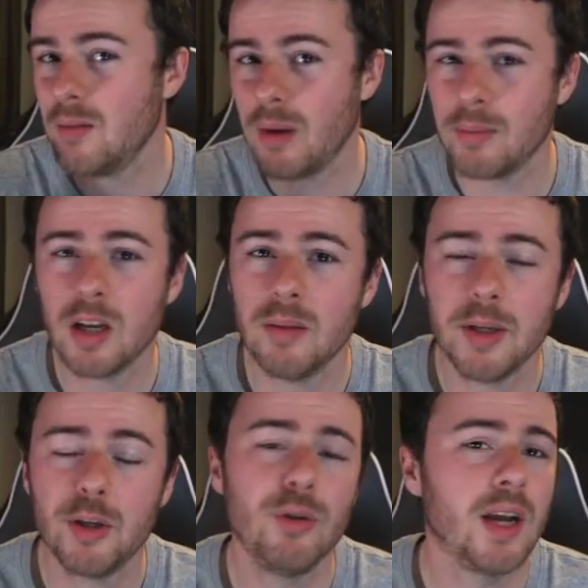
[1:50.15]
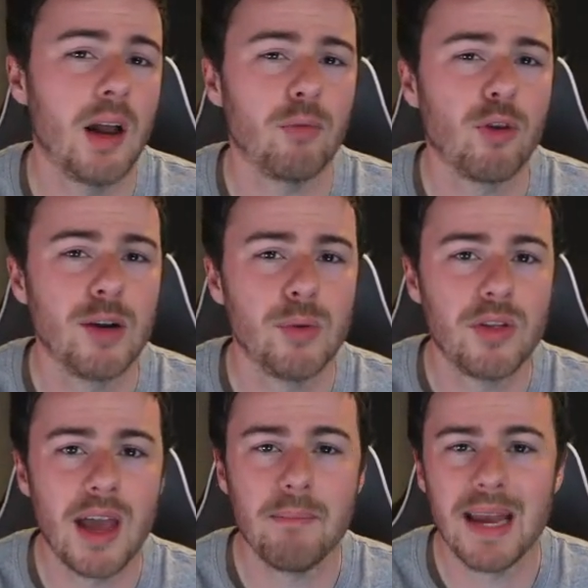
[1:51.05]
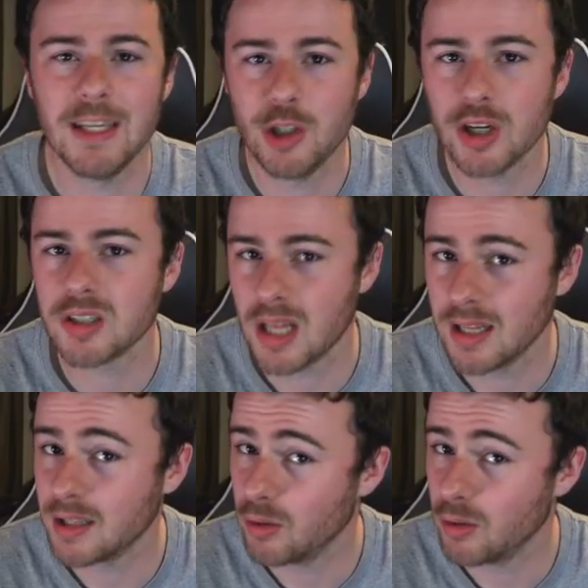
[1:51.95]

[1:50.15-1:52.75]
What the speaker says: but I'm going to be doing an upgrade with them in just a little